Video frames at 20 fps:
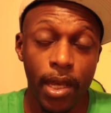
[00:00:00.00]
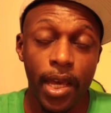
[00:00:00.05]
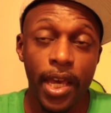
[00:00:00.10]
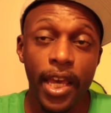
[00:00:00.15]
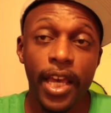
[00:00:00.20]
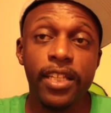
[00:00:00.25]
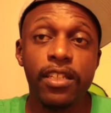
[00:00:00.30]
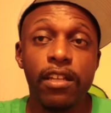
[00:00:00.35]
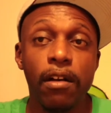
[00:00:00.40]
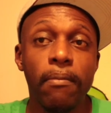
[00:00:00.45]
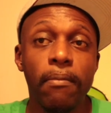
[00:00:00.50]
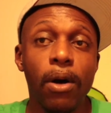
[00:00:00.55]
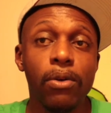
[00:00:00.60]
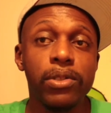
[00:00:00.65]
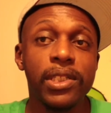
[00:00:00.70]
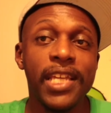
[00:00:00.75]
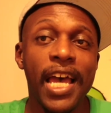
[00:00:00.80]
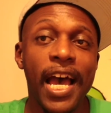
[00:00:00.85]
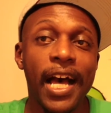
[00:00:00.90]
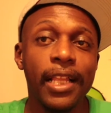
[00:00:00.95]
is the
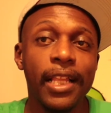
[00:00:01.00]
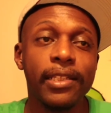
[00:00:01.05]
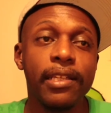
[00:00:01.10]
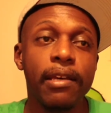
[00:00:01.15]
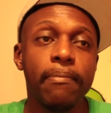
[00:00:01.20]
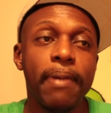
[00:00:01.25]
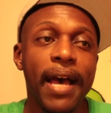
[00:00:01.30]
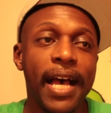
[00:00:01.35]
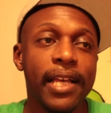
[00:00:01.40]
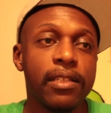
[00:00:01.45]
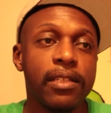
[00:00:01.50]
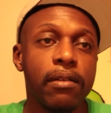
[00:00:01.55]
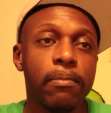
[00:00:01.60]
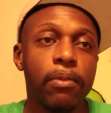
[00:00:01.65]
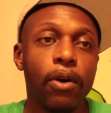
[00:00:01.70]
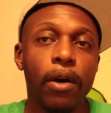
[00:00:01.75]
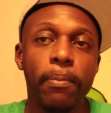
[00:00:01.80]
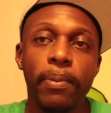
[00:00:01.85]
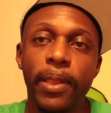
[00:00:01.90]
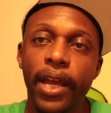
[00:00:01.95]
most talented
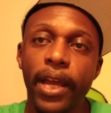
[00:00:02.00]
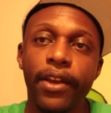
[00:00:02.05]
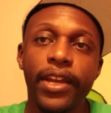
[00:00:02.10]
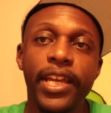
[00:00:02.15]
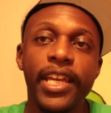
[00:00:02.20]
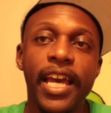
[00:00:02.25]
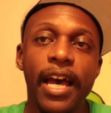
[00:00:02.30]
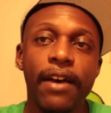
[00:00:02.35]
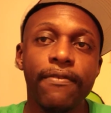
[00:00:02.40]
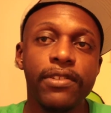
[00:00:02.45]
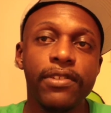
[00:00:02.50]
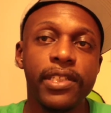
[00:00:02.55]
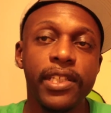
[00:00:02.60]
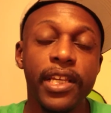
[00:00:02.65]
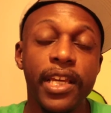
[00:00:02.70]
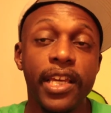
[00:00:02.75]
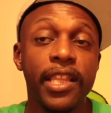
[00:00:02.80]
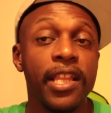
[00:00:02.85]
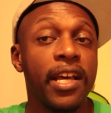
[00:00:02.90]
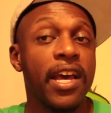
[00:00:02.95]
basketball player he ever
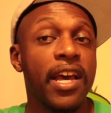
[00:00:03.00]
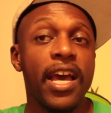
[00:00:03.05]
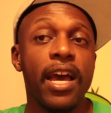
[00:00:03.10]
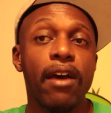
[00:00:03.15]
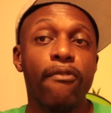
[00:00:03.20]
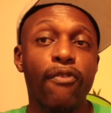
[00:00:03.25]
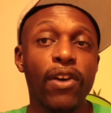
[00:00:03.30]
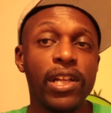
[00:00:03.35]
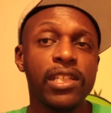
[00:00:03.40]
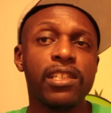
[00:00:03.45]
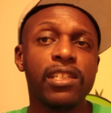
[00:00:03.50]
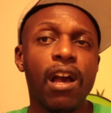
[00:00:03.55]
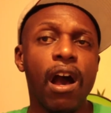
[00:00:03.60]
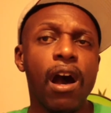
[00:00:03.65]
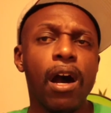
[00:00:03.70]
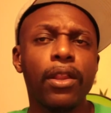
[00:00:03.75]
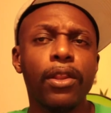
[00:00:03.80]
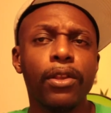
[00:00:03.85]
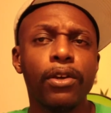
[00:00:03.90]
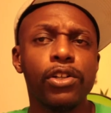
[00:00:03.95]
seen. And Vince
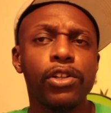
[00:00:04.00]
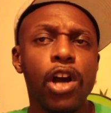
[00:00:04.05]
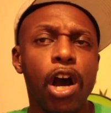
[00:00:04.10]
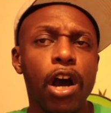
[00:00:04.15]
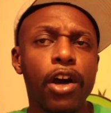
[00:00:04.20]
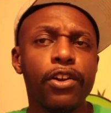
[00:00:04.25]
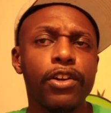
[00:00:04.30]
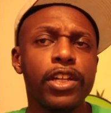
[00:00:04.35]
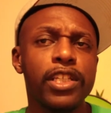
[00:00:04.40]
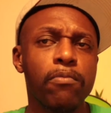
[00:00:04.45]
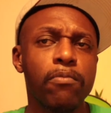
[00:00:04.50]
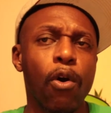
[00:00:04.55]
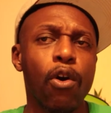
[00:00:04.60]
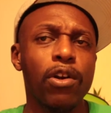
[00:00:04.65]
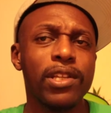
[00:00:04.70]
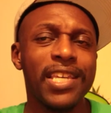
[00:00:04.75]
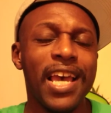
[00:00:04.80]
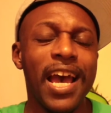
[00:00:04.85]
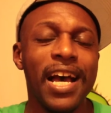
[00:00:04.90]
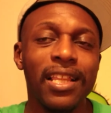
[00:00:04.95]
Carter is more
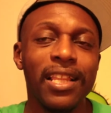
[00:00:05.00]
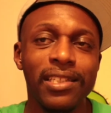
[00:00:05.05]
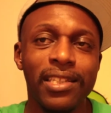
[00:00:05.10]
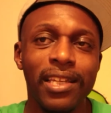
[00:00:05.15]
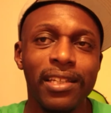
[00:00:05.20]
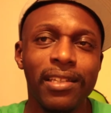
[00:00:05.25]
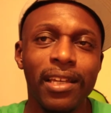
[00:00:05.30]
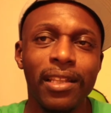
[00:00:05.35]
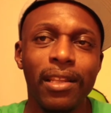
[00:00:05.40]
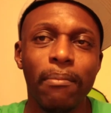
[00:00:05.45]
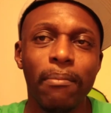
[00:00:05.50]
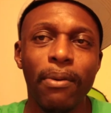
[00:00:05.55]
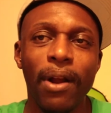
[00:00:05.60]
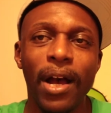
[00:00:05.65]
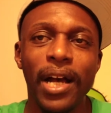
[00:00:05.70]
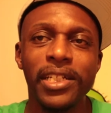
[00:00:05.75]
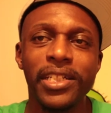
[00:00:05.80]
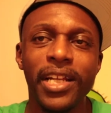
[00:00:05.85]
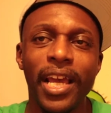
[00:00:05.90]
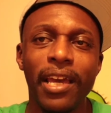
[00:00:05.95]
talented than
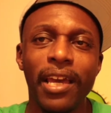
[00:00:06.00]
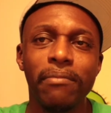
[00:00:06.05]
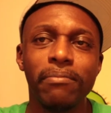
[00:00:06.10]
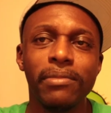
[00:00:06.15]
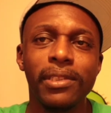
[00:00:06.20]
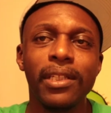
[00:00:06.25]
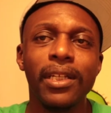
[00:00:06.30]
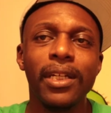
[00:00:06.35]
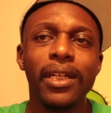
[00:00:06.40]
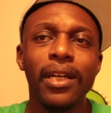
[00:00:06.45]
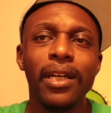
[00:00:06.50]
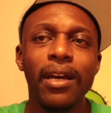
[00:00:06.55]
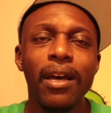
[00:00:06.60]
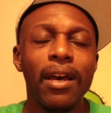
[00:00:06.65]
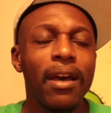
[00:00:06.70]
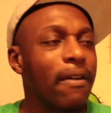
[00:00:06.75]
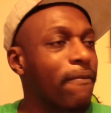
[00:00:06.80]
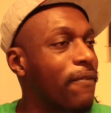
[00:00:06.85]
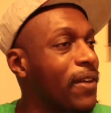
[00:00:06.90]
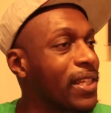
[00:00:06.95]
LeBron James.
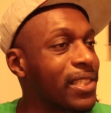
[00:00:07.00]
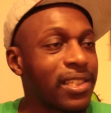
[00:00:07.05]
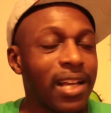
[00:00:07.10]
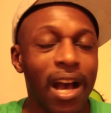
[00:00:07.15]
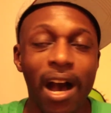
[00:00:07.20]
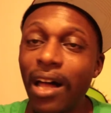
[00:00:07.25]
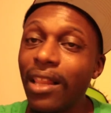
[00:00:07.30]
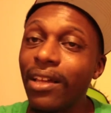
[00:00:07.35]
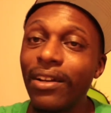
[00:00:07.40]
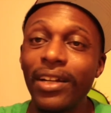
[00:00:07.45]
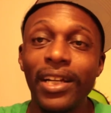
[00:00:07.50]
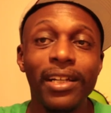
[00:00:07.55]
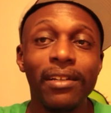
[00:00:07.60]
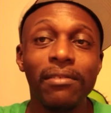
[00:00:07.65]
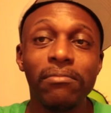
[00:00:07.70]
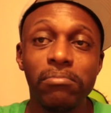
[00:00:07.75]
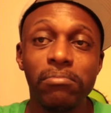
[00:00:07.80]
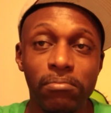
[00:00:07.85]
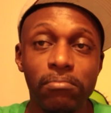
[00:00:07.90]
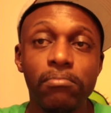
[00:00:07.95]
Vince Carter
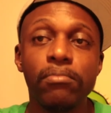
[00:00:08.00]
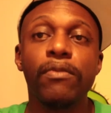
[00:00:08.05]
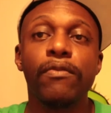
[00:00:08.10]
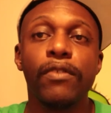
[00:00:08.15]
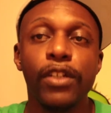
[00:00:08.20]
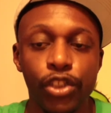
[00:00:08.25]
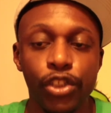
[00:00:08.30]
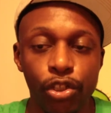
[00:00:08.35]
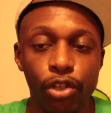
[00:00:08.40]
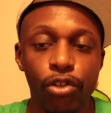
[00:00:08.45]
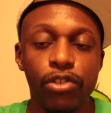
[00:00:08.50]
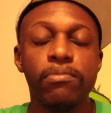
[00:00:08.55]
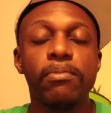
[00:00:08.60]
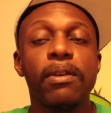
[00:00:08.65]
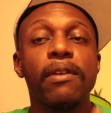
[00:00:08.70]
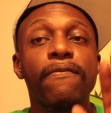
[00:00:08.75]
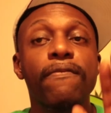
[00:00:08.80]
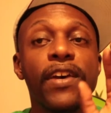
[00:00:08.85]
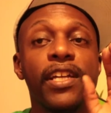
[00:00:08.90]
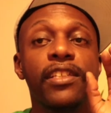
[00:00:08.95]

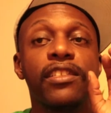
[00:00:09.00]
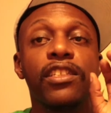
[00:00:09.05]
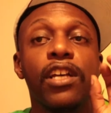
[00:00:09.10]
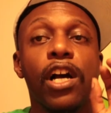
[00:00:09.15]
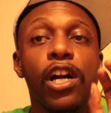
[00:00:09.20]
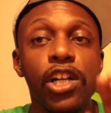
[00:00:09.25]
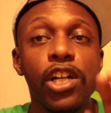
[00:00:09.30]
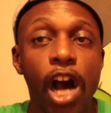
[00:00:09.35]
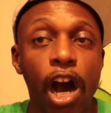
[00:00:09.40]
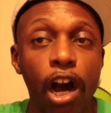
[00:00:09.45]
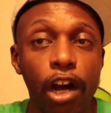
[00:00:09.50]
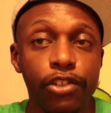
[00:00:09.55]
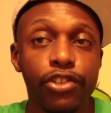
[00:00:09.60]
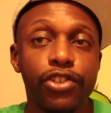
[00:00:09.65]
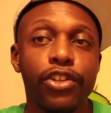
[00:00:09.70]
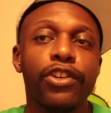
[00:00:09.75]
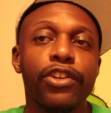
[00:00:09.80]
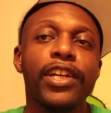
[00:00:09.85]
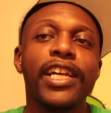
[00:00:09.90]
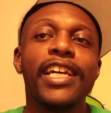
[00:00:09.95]

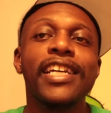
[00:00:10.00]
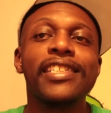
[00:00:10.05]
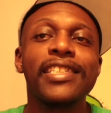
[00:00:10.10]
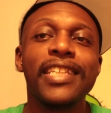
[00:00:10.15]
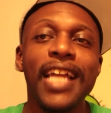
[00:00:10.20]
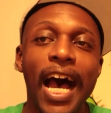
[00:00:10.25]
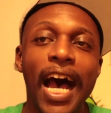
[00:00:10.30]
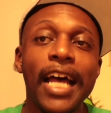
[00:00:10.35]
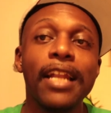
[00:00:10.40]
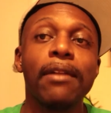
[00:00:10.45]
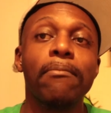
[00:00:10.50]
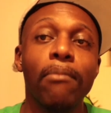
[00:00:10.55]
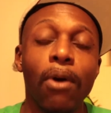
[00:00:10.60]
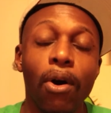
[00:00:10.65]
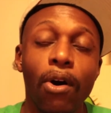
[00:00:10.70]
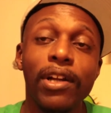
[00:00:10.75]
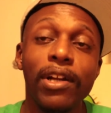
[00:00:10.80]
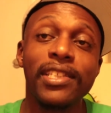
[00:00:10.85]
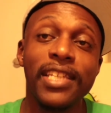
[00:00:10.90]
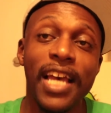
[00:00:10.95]
is not
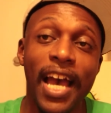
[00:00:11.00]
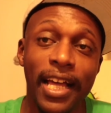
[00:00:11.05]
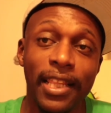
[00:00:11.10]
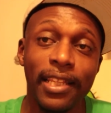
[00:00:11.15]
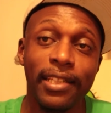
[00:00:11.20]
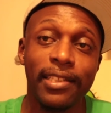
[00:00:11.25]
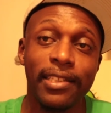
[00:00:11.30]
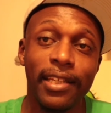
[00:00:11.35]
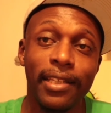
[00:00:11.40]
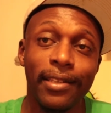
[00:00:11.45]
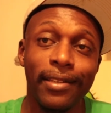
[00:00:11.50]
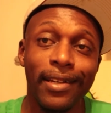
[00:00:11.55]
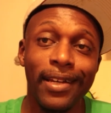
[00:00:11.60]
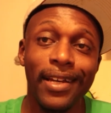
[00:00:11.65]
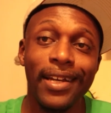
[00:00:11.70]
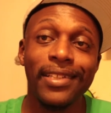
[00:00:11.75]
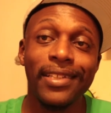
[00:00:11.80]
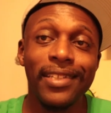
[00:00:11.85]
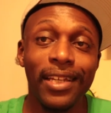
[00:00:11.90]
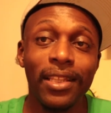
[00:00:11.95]
more talented
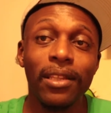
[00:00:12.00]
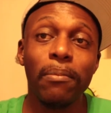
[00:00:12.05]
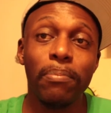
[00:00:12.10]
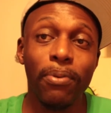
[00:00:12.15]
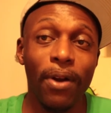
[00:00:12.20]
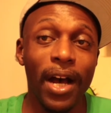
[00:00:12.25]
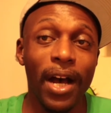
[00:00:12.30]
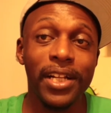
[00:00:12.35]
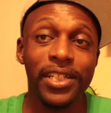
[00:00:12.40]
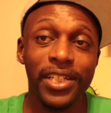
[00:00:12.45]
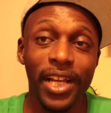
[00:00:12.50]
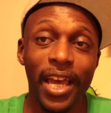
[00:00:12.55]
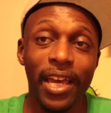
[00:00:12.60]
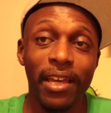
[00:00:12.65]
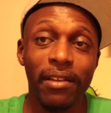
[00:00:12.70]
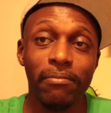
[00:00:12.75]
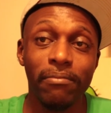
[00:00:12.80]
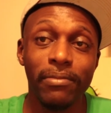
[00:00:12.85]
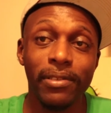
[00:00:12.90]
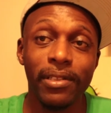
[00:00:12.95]
than LeBron
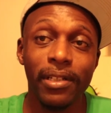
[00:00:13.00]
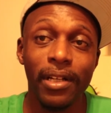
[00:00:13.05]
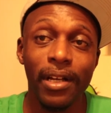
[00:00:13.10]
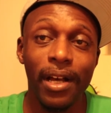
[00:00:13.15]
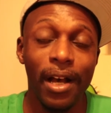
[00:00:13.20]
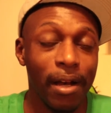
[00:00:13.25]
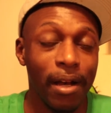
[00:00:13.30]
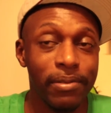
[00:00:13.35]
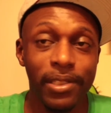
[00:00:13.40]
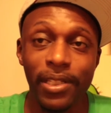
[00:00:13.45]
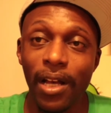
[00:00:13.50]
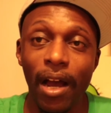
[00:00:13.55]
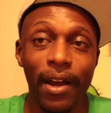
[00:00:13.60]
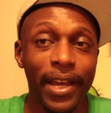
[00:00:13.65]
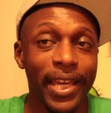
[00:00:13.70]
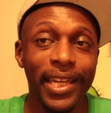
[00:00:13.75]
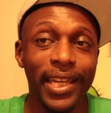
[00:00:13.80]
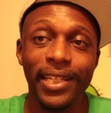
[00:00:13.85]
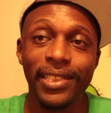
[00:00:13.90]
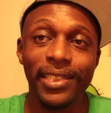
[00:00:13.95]
James. I'm sorry,
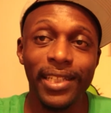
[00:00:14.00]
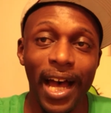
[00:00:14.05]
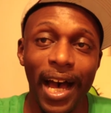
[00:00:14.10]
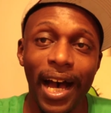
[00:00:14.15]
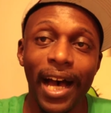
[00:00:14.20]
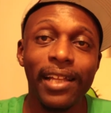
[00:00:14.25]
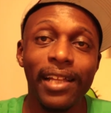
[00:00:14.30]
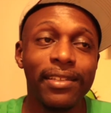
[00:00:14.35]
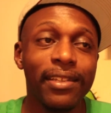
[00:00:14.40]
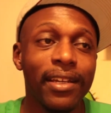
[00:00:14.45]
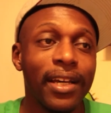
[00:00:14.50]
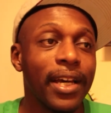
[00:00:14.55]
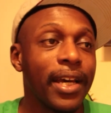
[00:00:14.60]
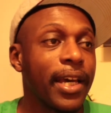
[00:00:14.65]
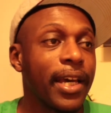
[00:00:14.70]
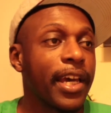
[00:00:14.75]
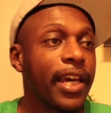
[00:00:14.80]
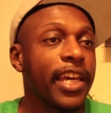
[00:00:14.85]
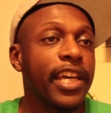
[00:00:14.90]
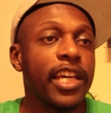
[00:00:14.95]
he is not.
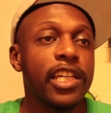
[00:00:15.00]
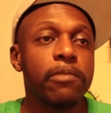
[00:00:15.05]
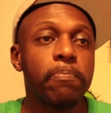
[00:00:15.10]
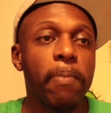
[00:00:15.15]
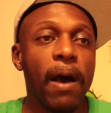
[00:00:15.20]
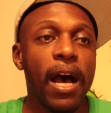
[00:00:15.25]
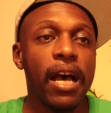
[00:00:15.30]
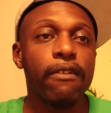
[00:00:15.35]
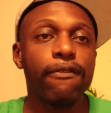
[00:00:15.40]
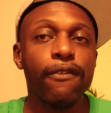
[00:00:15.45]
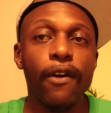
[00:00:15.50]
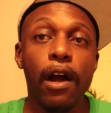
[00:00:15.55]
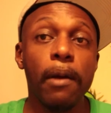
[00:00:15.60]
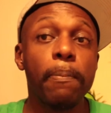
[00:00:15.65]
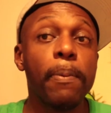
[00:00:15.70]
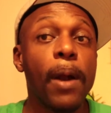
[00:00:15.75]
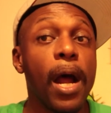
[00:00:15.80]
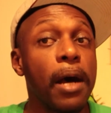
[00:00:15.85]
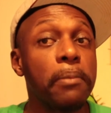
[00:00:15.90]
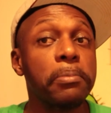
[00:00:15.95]
He is by far
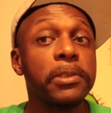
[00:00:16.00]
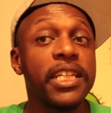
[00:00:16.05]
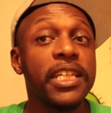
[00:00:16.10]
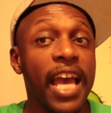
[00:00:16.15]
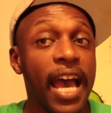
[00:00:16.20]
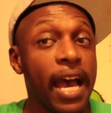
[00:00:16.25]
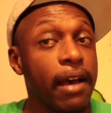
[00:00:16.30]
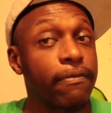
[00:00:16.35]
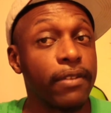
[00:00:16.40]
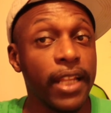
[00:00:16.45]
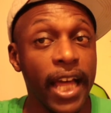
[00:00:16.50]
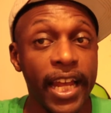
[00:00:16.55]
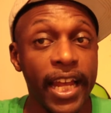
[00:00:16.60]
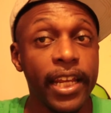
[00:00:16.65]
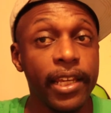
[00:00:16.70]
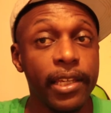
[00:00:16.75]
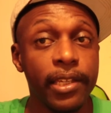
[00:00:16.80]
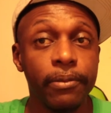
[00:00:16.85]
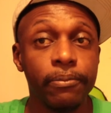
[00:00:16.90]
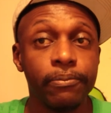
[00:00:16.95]
probably
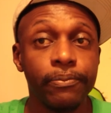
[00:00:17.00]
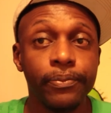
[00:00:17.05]
athletic.